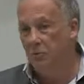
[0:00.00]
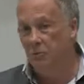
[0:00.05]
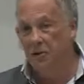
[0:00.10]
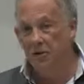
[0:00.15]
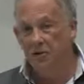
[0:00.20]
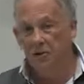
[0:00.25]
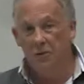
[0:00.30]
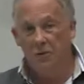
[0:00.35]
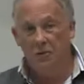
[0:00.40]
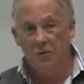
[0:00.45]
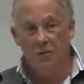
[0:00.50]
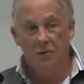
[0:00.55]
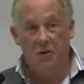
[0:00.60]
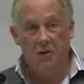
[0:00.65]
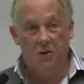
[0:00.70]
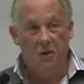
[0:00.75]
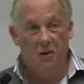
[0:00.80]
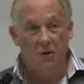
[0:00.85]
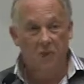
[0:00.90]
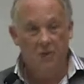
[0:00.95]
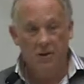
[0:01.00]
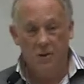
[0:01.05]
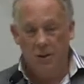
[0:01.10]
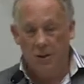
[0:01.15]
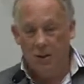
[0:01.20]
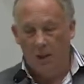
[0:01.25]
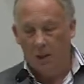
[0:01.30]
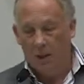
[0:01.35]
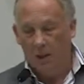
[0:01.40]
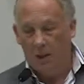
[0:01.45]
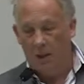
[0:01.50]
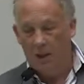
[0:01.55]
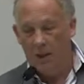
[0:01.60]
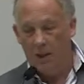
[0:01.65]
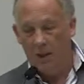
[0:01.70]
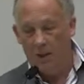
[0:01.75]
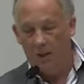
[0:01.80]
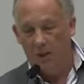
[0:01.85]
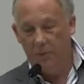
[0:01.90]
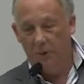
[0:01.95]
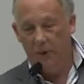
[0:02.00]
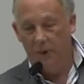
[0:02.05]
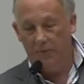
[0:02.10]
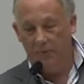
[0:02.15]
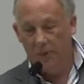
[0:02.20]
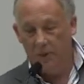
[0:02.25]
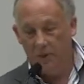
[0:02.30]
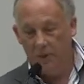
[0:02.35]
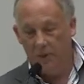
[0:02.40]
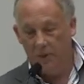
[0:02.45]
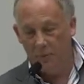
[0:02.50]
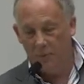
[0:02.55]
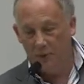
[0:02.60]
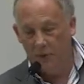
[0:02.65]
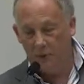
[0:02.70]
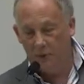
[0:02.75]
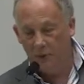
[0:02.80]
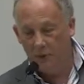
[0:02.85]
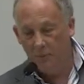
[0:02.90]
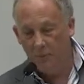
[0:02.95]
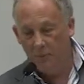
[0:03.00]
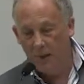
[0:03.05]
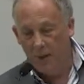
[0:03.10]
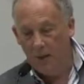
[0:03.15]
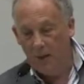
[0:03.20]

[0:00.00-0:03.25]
Richard III. You may have heard about him.